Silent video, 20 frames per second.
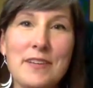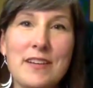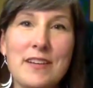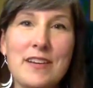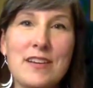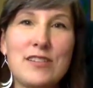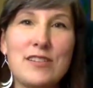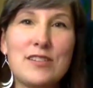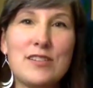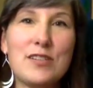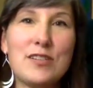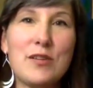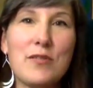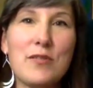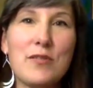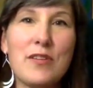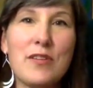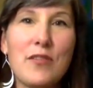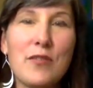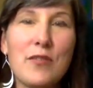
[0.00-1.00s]
So
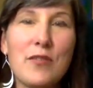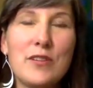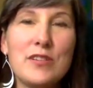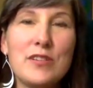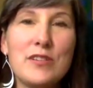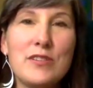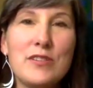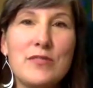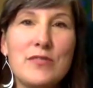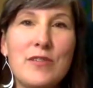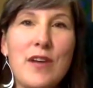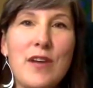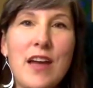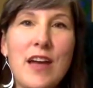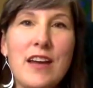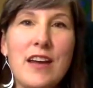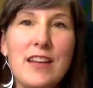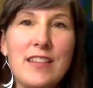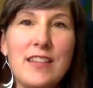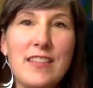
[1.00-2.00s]
they're going to do
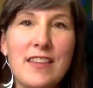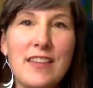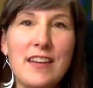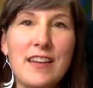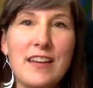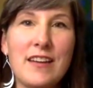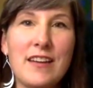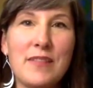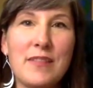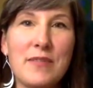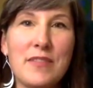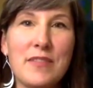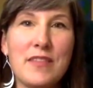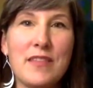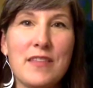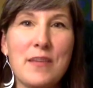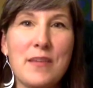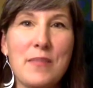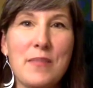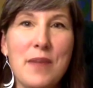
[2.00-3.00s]
anything within
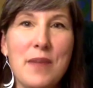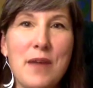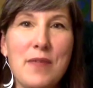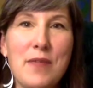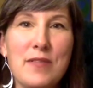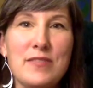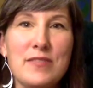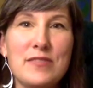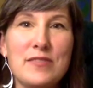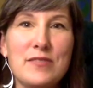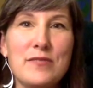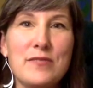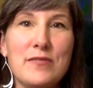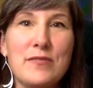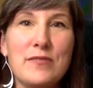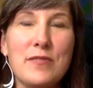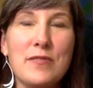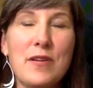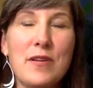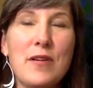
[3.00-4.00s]
their power
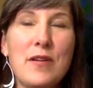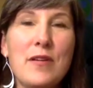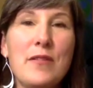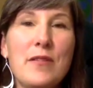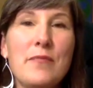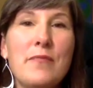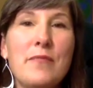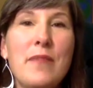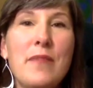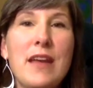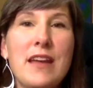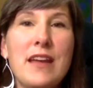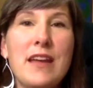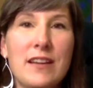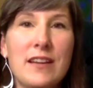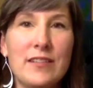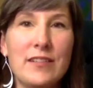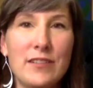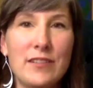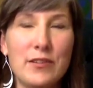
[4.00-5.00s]
to
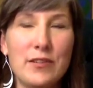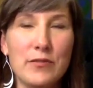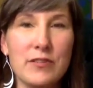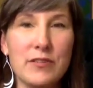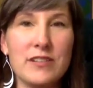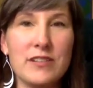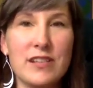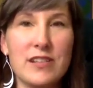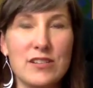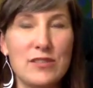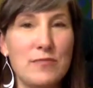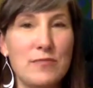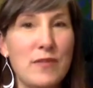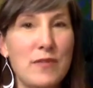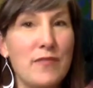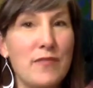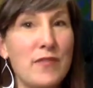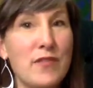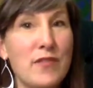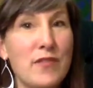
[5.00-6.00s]
make your attention be
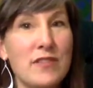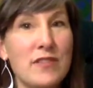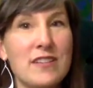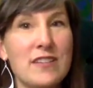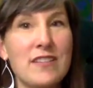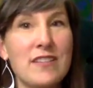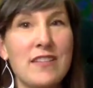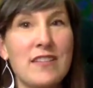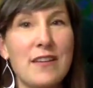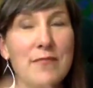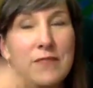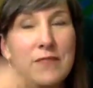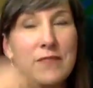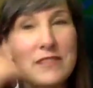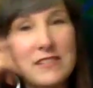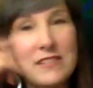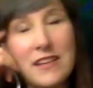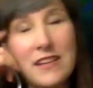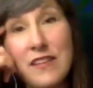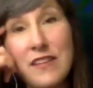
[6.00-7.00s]
focused on them
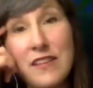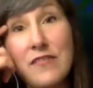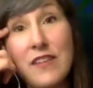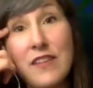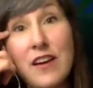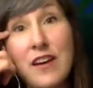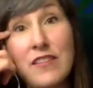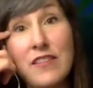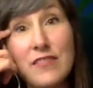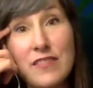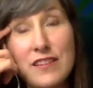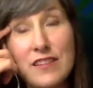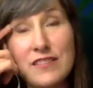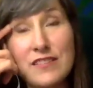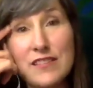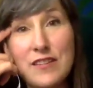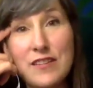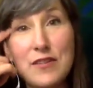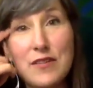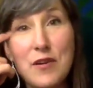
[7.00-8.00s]
instead of other
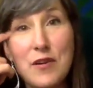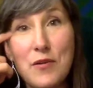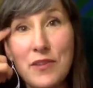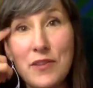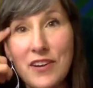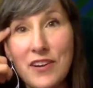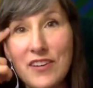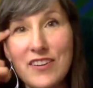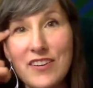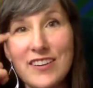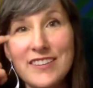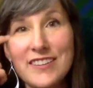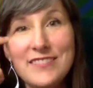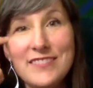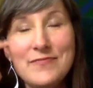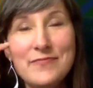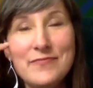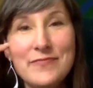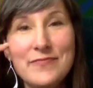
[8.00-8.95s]
things that are going on.